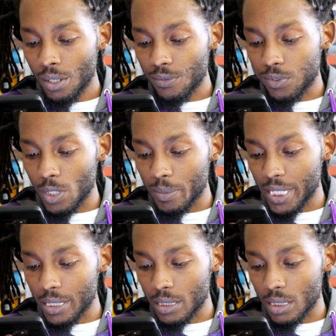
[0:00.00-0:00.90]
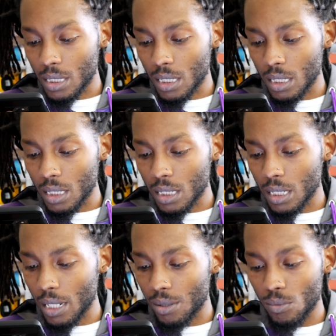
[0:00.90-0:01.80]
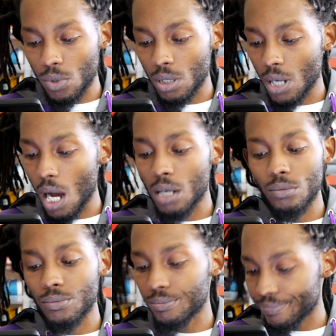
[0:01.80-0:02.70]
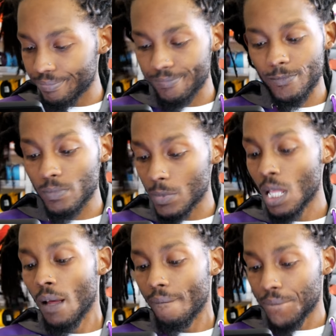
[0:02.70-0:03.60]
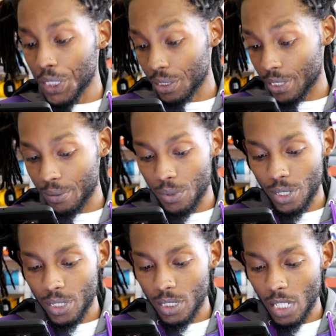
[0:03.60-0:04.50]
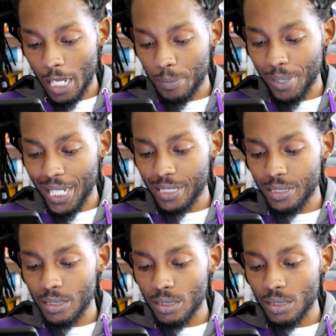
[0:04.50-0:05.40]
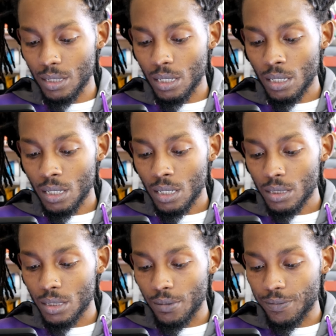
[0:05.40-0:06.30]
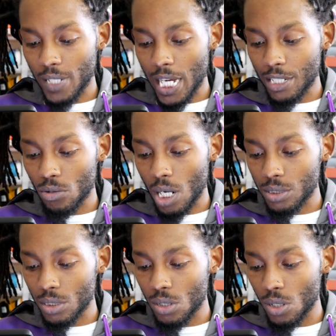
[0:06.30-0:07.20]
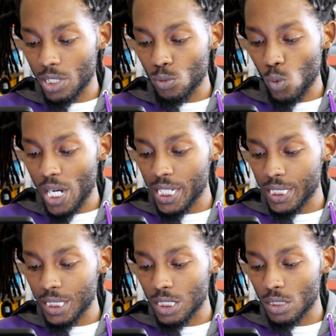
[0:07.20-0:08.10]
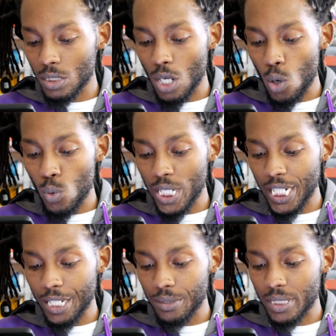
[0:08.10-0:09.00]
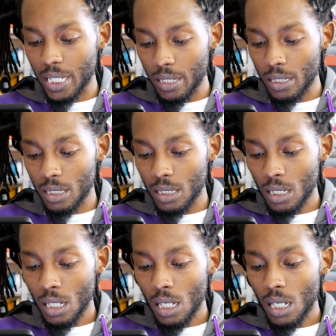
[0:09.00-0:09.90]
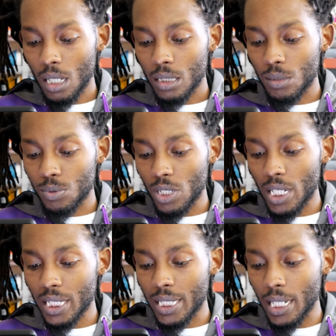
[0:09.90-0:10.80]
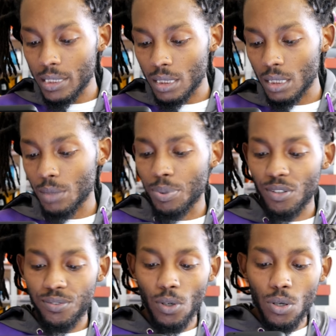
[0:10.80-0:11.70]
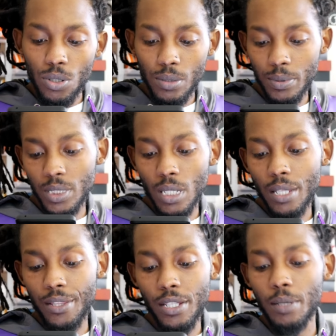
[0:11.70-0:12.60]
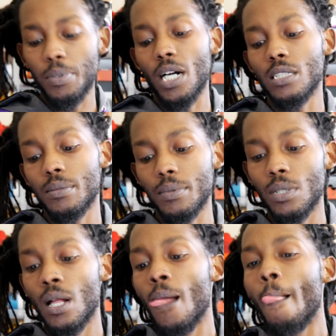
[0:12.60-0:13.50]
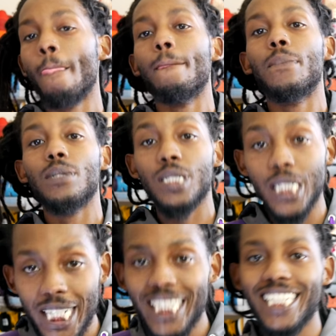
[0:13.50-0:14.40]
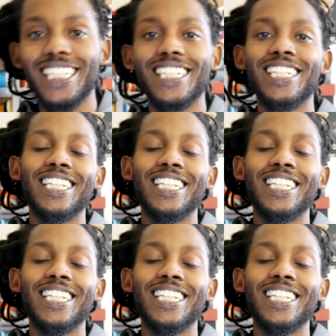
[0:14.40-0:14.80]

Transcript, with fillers: from his cl- cl- I, mm, fuck that word like passes to flying across the court in ways no one else can. LeBron constantly performs the impossible. You did.